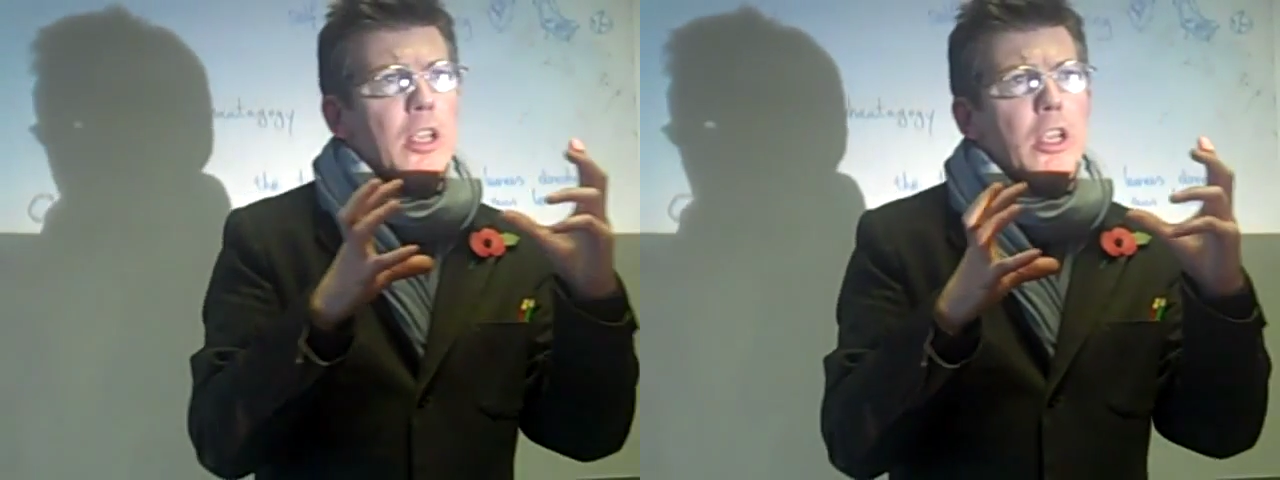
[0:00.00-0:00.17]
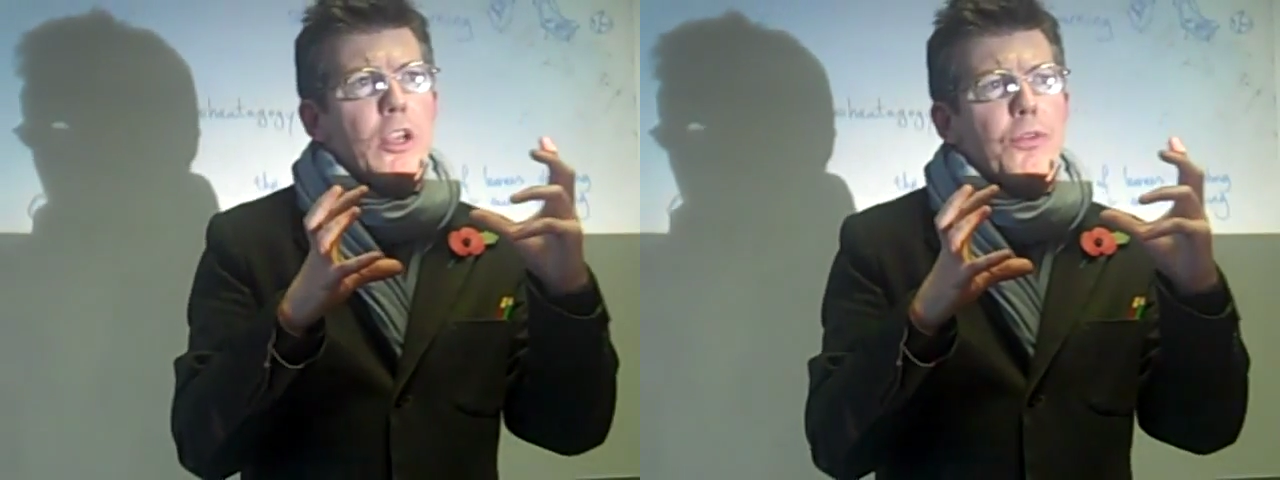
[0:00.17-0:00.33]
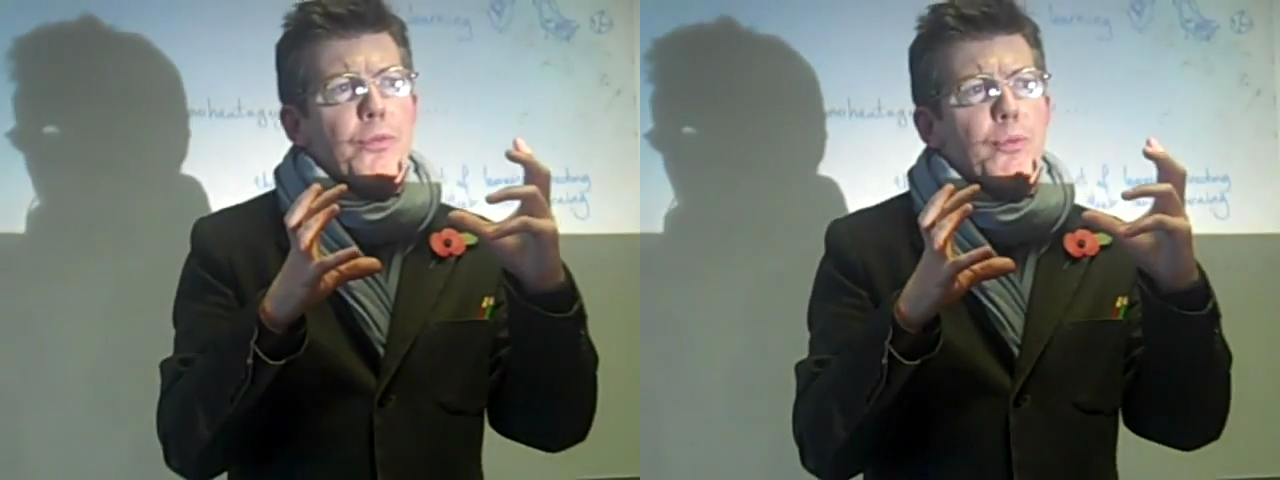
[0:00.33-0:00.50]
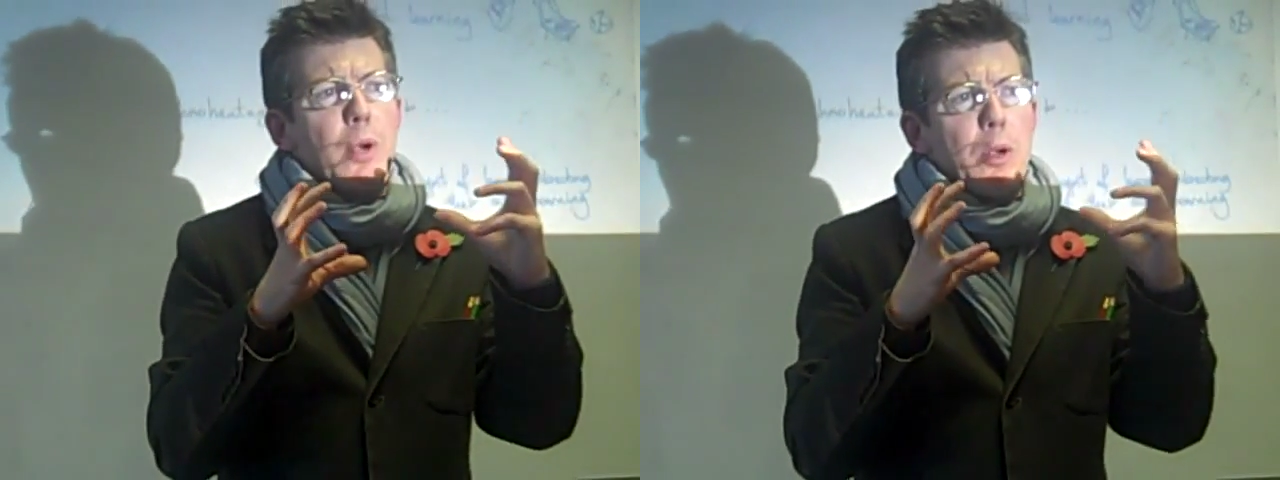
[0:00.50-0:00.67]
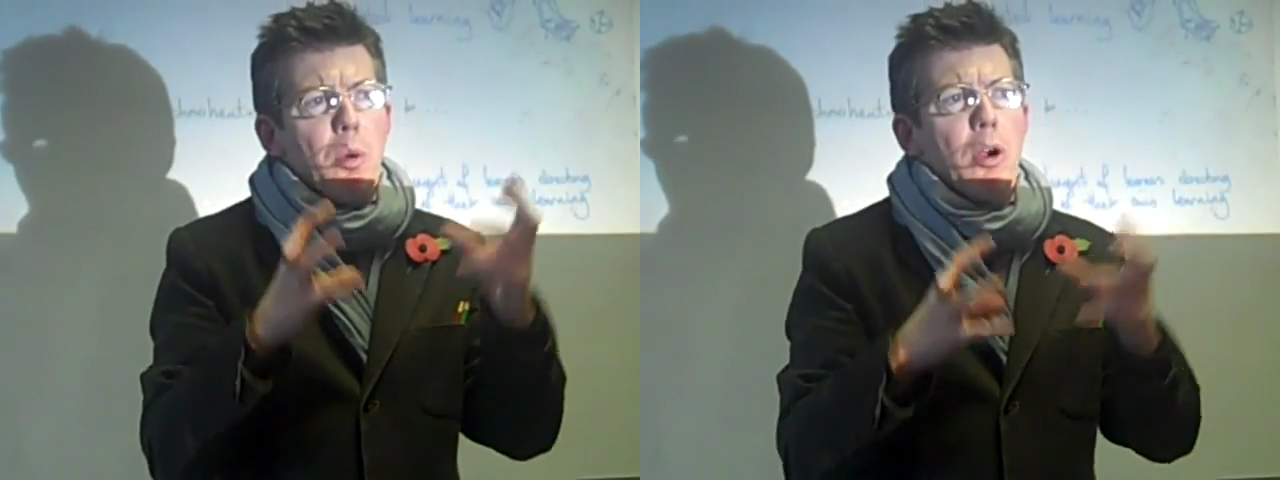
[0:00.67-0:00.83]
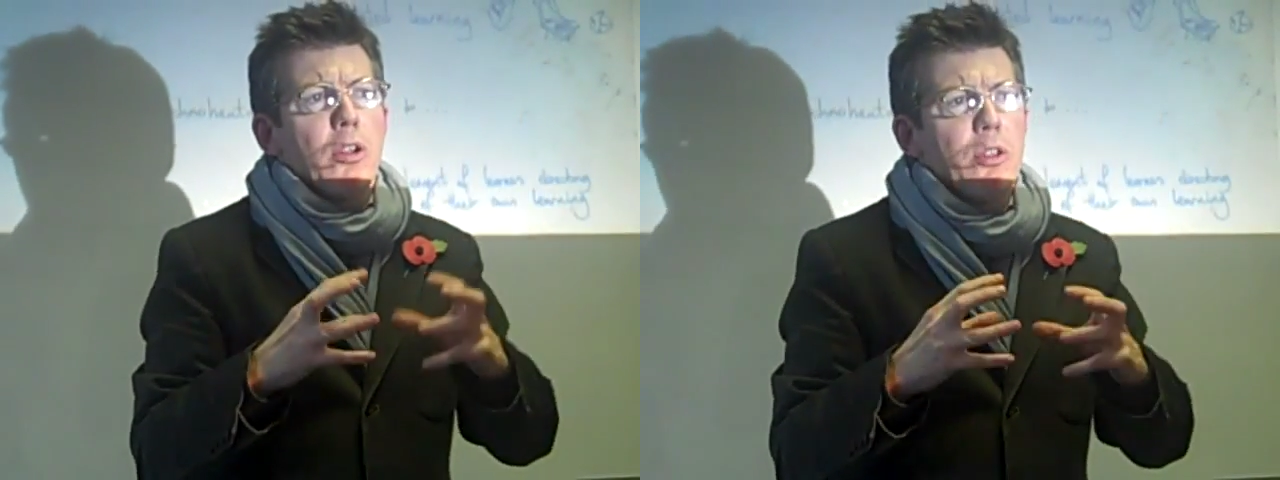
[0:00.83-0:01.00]
If we
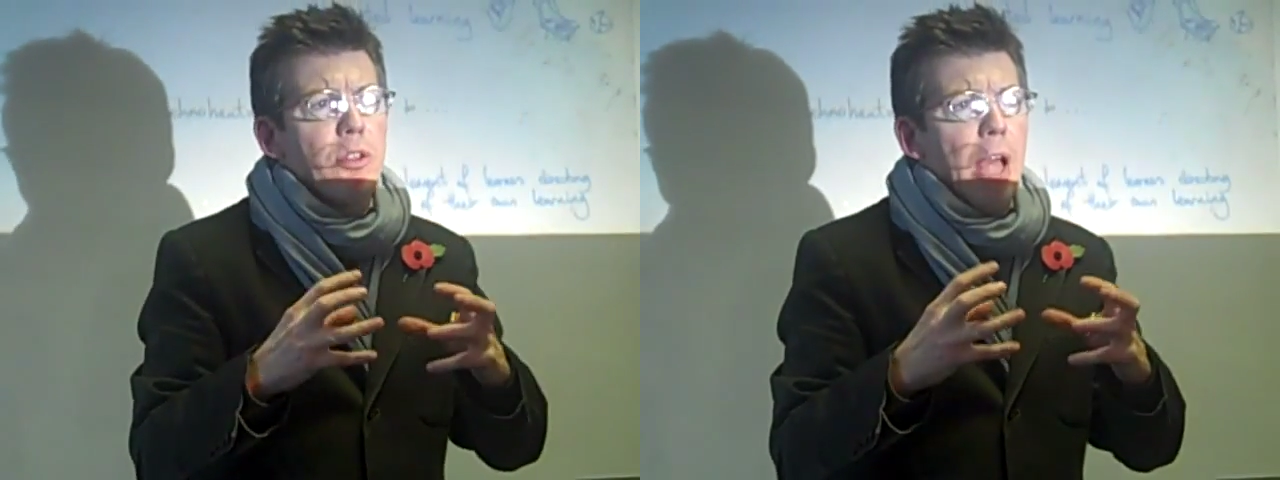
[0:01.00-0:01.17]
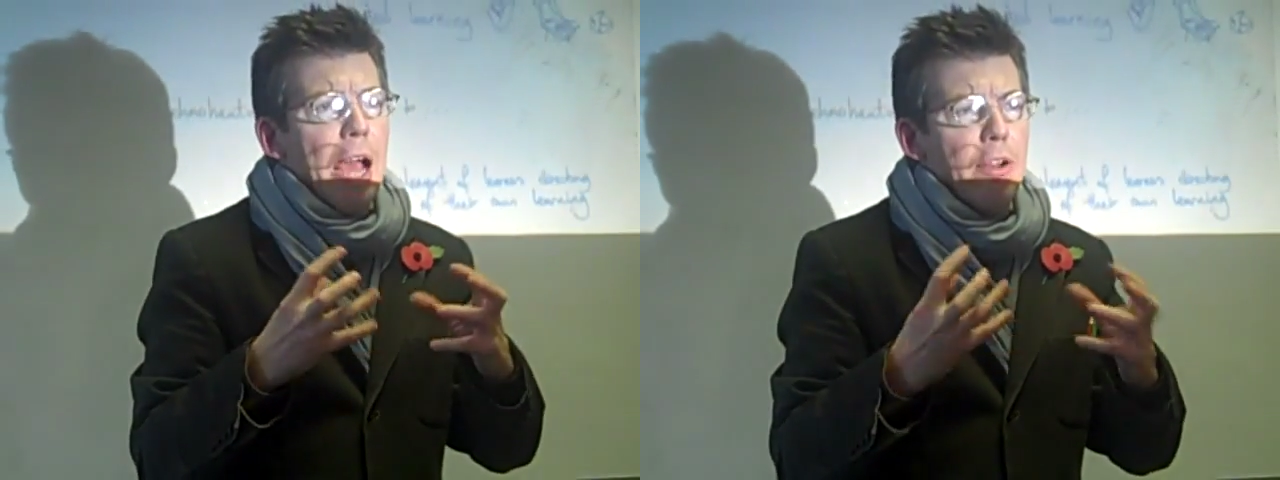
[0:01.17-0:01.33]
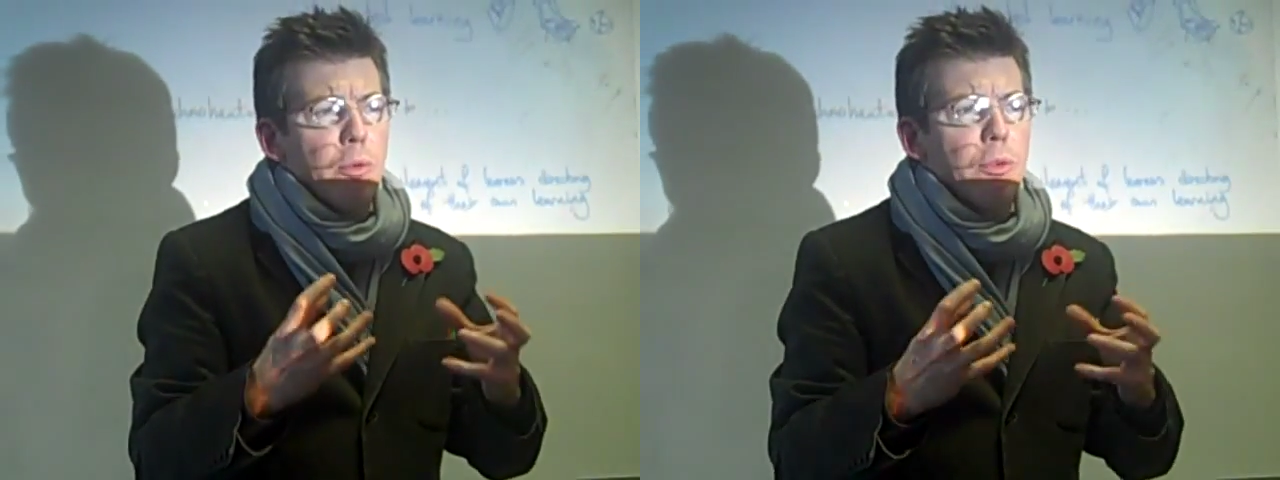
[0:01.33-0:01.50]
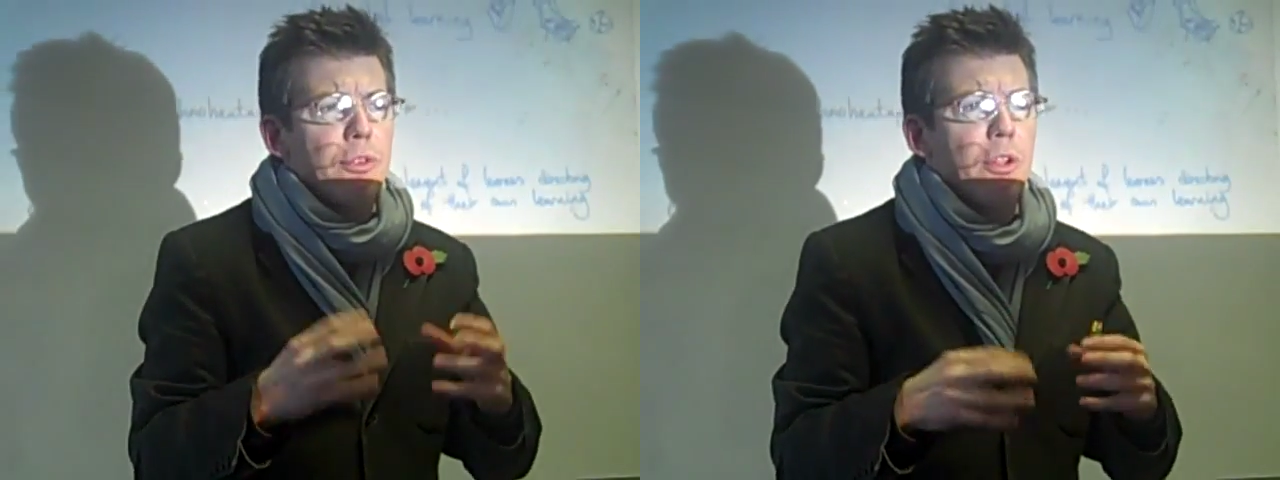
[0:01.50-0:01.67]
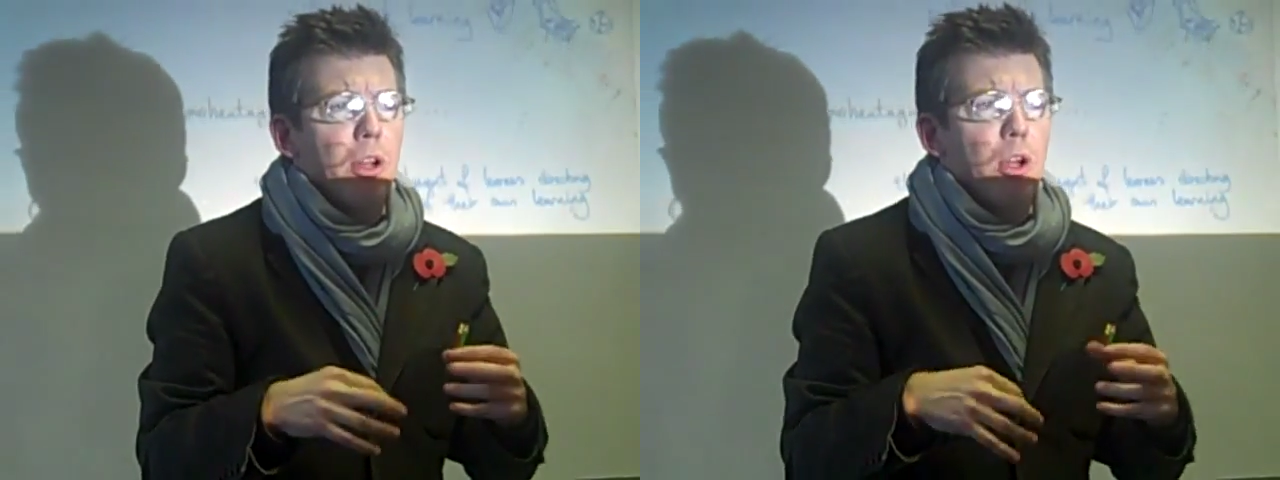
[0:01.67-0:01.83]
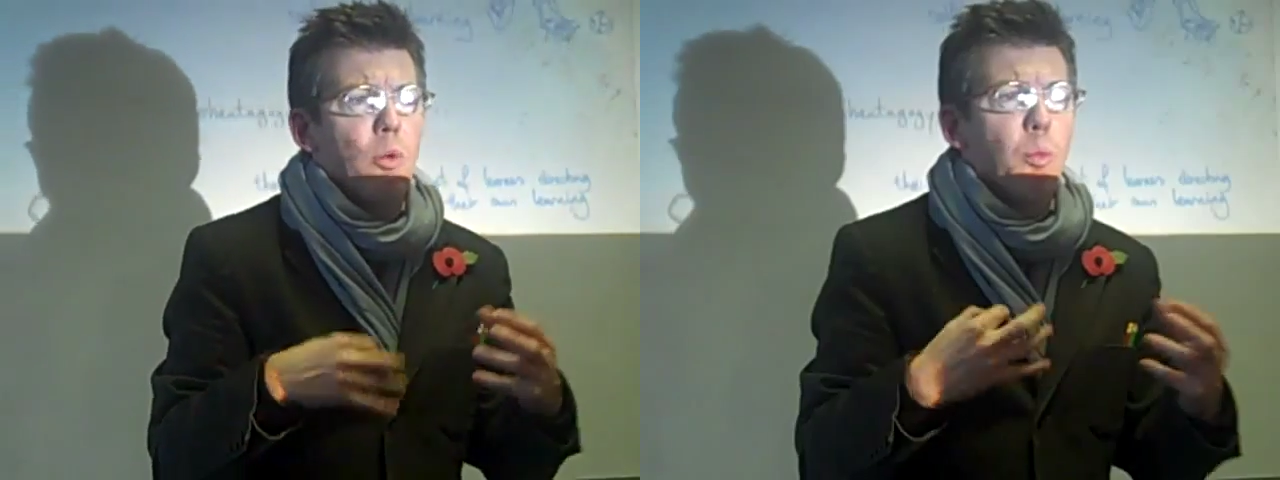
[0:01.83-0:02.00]
want adults to
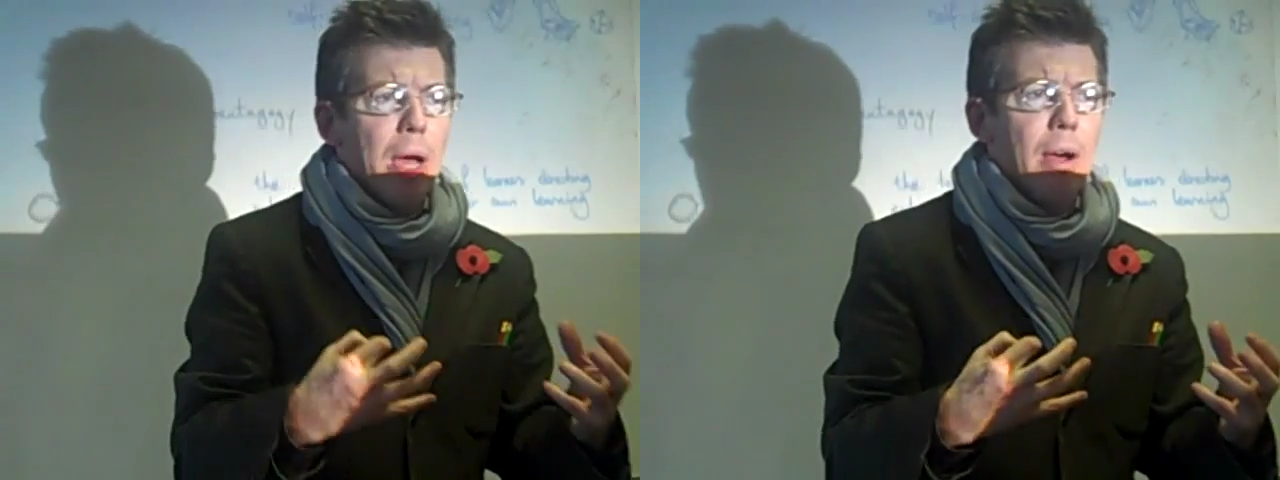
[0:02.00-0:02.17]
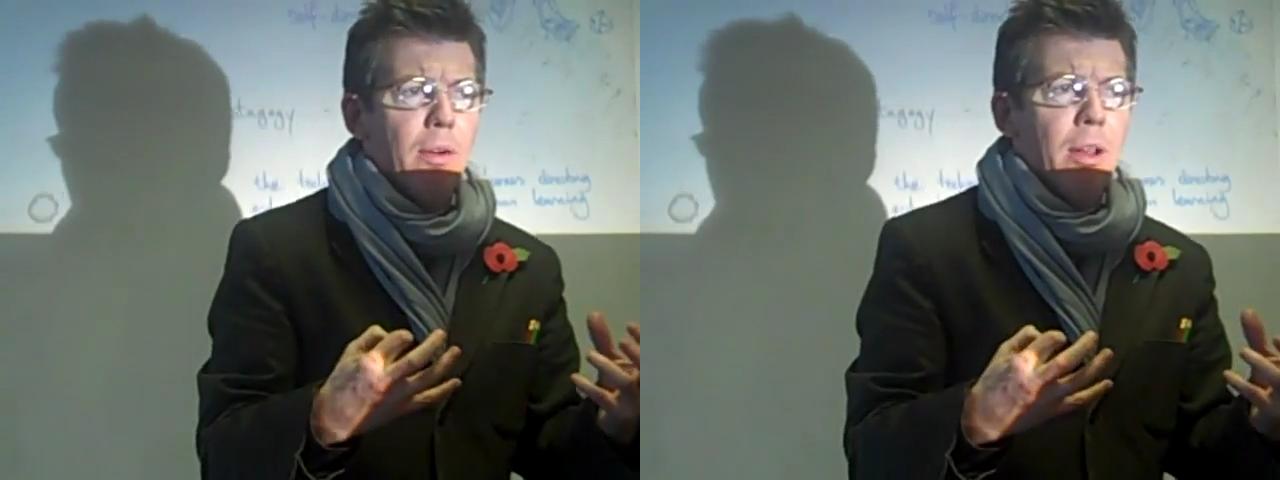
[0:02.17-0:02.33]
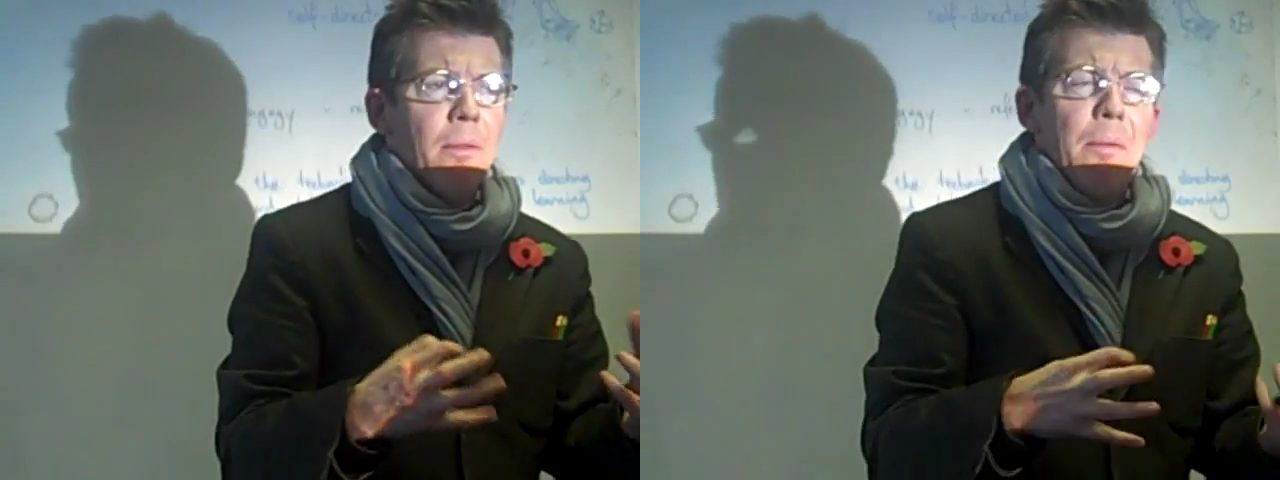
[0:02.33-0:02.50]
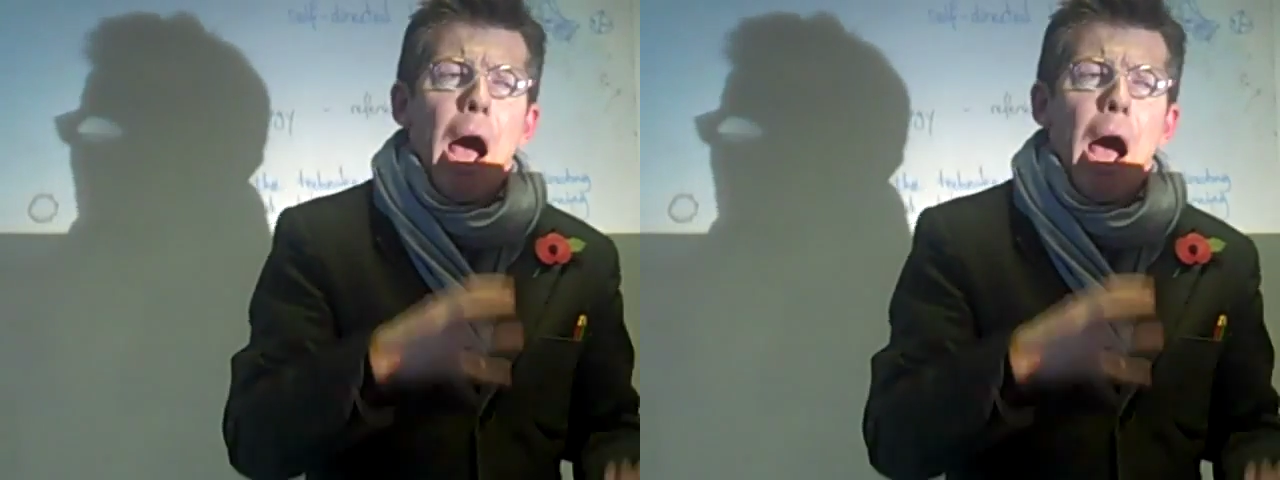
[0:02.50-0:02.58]
learn well,